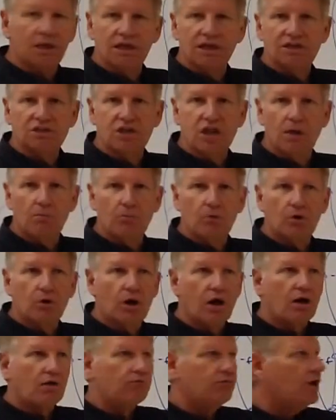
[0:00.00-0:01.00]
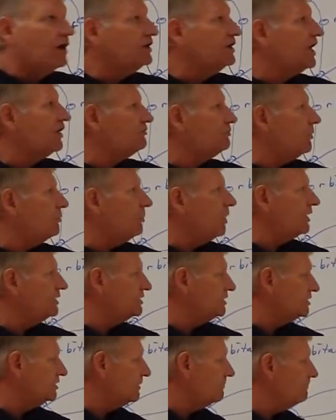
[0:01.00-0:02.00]
least number of uh, decimal
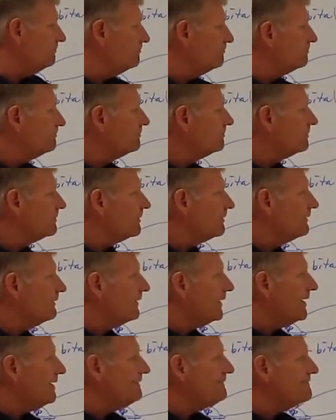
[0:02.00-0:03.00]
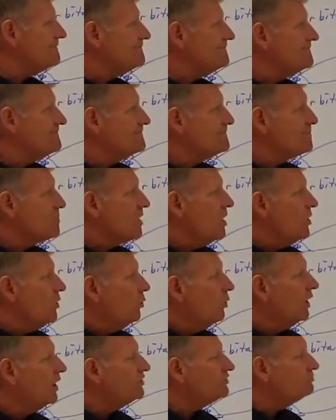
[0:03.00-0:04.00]
places. Okay?
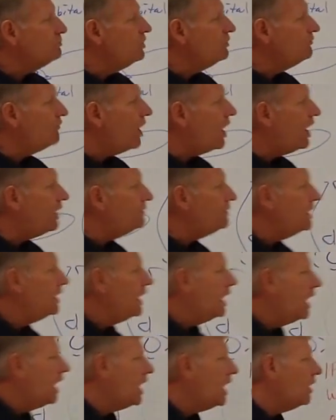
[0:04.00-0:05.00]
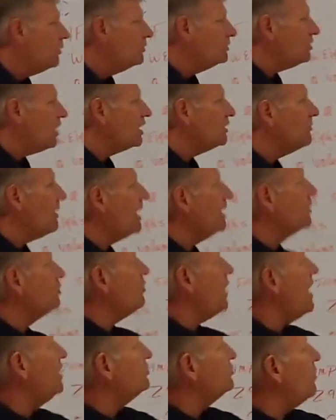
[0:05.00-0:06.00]
Well, let's move on. Uh, we talk about a
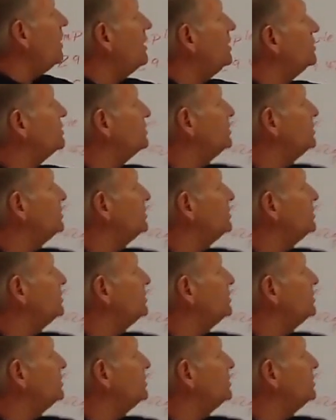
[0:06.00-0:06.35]
graduated